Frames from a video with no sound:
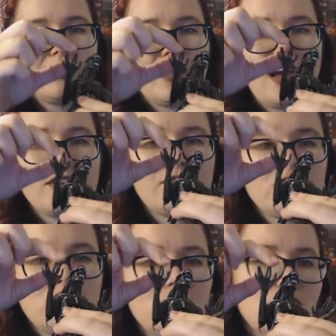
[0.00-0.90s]
and they have
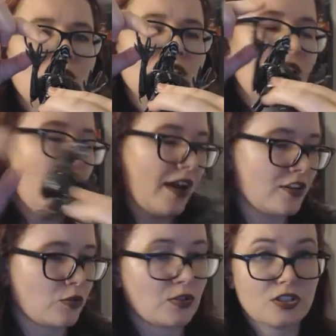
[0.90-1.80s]
2
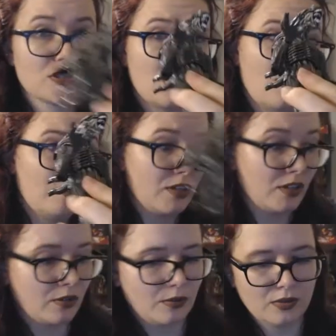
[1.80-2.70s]
attached, which is
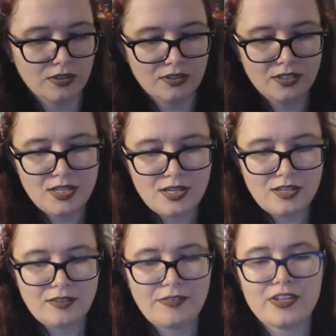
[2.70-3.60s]
pretty cool.
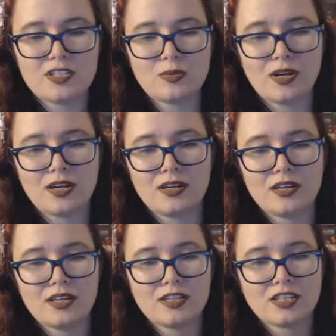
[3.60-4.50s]
This one
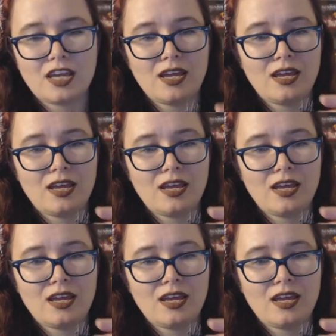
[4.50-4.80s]
is